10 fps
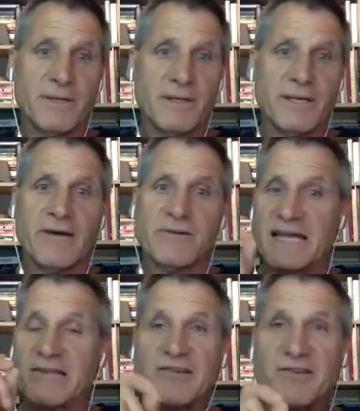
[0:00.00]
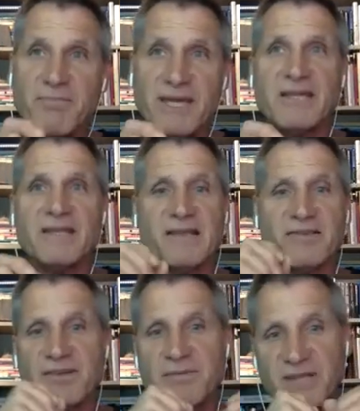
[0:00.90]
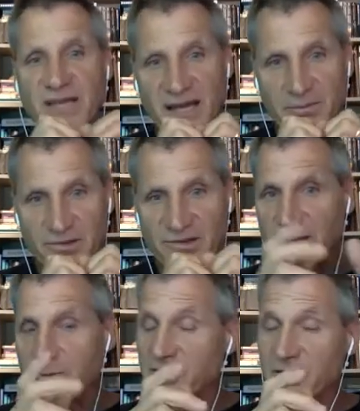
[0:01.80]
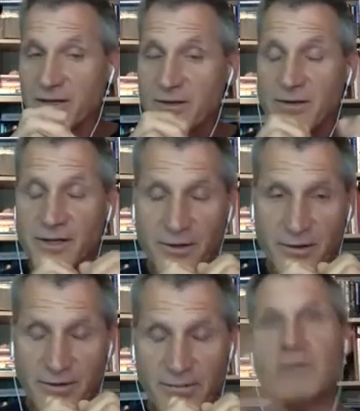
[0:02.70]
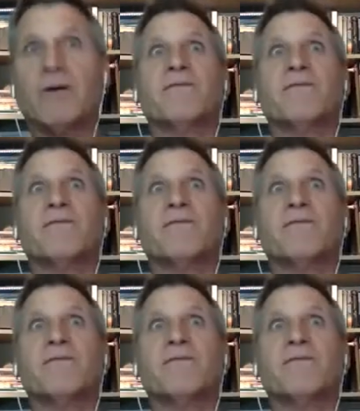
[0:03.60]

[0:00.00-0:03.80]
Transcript: Now, that doesn't mean that sometimes, like we talked earlier, all